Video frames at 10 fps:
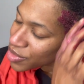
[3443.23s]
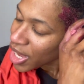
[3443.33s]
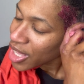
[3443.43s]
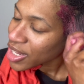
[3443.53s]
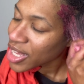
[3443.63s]

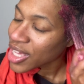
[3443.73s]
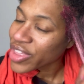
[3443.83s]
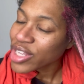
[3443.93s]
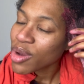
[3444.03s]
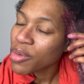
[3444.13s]
And again,
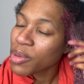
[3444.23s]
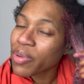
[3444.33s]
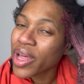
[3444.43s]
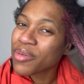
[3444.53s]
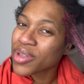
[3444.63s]
that's why we
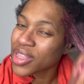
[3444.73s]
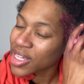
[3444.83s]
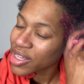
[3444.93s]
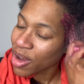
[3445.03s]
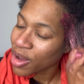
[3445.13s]
play with it,
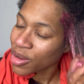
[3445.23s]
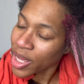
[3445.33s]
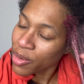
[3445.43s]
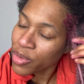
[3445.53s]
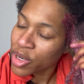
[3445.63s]
y'all.
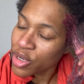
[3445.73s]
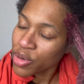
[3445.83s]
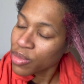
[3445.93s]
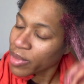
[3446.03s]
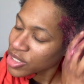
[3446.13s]
Like when you're
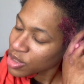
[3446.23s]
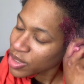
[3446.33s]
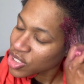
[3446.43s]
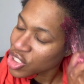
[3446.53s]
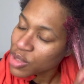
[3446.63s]
doing
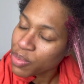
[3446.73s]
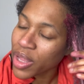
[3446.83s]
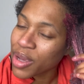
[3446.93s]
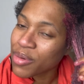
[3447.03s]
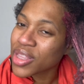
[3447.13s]
measurements, just
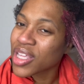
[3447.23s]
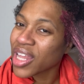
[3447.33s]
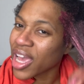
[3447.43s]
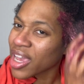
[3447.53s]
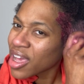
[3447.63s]
play with it.
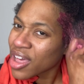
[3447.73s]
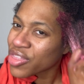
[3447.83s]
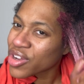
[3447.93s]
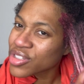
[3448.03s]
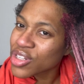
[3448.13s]
Like
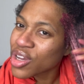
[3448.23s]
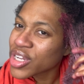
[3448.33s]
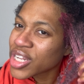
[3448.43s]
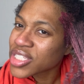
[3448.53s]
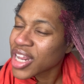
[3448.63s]
there's no, it
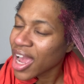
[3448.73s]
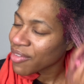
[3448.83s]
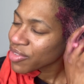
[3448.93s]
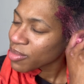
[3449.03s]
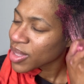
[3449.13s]
doesn't
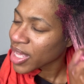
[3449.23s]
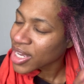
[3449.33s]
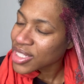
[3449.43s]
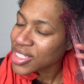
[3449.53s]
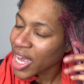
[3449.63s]
have to be like
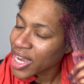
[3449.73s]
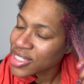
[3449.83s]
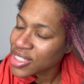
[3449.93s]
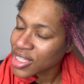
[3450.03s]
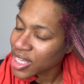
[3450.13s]
a science
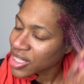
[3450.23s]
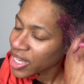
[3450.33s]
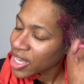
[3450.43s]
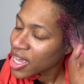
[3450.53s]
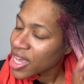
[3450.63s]
to thing.
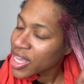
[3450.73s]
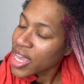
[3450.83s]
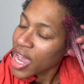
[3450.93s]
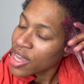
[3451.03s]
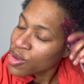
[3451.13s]
Like,
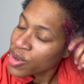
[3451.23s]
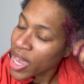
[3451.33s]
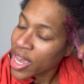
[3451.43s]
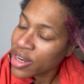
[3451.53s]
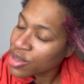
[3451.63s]
yeah, you
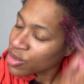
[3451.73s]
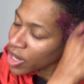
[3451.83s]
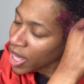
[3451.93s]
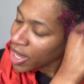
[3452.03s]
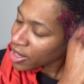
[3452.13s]
can do
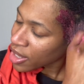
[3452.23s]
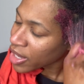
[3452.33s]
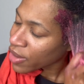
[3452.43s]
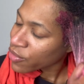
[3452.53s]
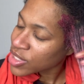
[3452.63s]
like, uh,
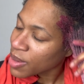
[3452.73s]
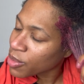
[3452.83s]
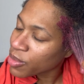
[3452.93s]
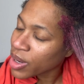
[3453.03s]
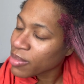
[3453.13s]
like for
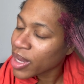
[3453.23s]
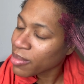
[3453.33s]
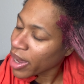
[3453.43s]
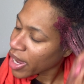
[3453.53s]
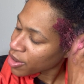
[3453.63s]
example, when I'm making
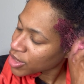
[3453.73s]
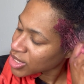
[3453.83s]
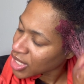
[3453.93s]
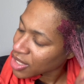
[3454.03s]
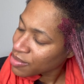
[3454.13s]
my hair
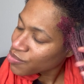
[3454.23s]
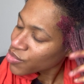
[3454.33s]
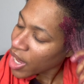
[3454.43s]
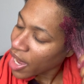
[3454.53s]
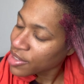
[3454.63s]
tea,
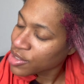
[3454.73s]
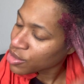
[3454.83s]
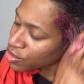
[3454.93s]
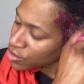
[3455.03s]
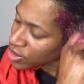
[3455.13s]
I
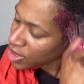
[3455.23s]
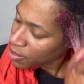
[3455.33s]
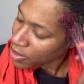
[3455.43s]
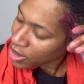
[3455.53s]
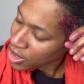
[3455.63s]
do
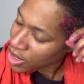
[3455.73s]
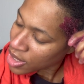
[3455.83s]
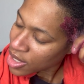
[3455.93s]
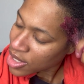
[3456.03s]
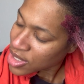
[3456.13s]
typically
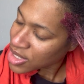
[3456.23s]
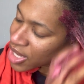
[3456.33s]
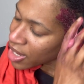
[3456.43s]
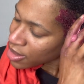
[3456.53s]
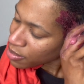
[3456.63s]

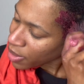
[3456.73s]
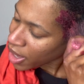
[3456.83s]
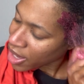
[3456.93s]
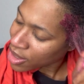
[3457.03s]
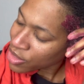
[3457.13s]
stand
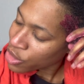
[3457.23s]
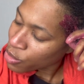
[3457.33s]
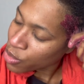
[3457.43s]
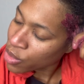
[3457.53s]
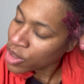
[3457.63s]
by the
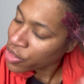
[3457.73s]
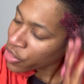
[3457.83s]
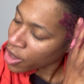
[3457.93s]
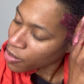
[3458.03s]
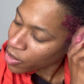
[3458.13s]
rule of
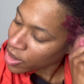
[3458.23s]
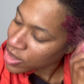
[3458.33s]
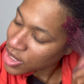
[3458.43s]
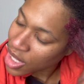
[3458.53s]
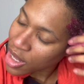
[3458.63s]
thumb where
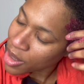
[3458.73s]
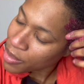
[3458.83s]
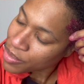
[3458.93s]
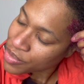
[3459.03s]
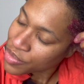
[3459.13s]
it's, um,